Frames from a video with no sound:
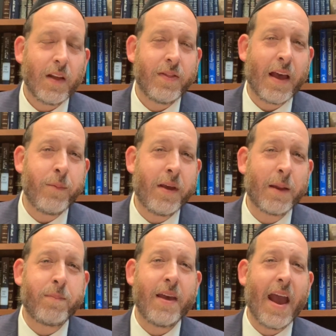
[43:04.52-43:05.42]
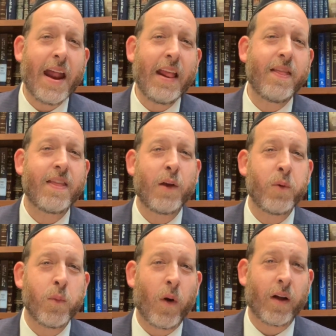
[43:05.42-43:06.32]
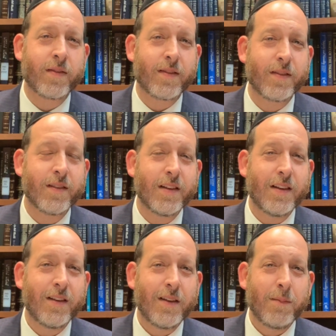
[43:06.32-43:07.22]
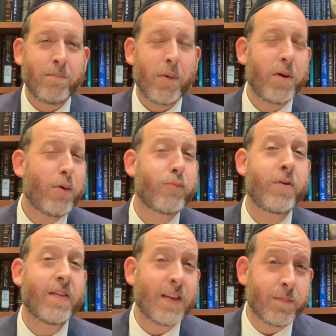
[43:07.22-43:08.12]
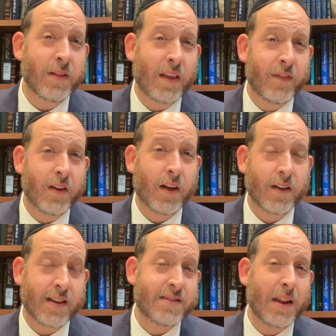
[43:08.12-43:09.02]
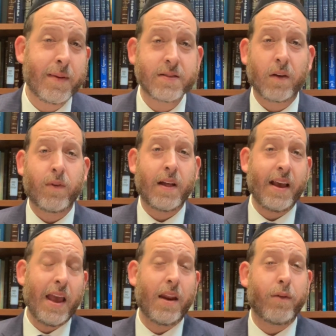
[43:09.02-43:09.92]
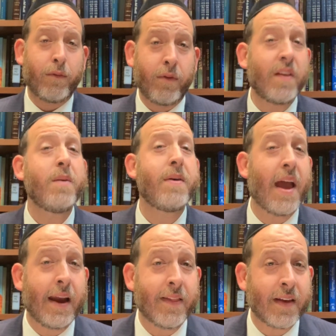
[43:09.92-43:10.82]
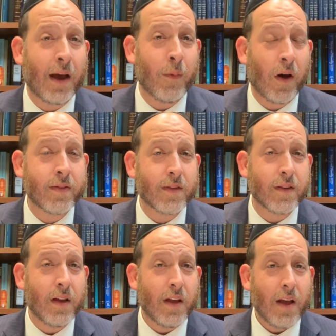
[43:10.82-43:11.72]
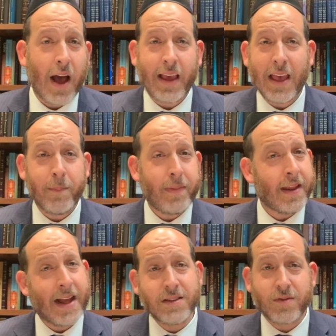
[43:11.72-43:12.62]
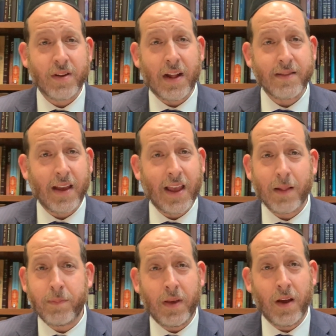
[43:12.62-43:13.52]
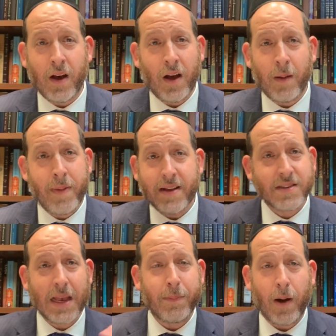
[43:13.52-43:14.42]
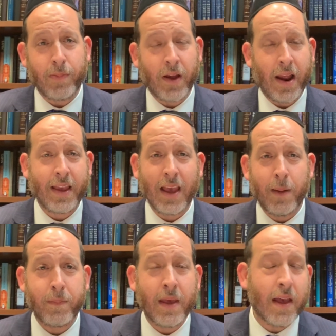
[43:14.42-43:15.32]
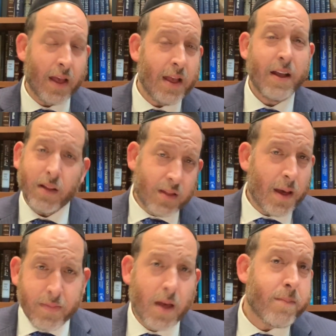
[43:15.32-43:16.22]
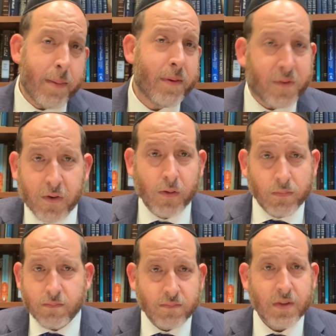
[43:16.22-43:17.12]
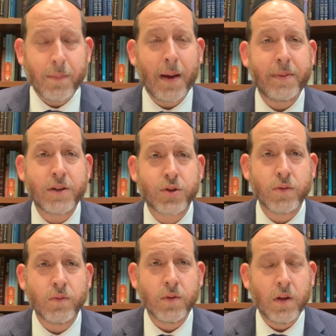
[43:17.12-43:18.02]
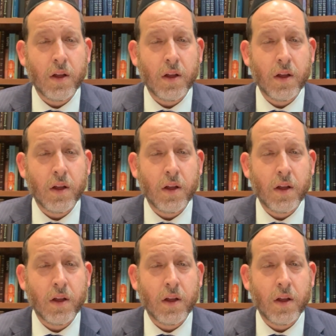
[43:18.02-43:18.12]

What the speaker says: that we could be anything we want, but we don't really believe it because I say to myself, well, I can't really be anything I want. I can't be an astronaut. I can't be a basketball player. I can't be, that might be true. That might be true.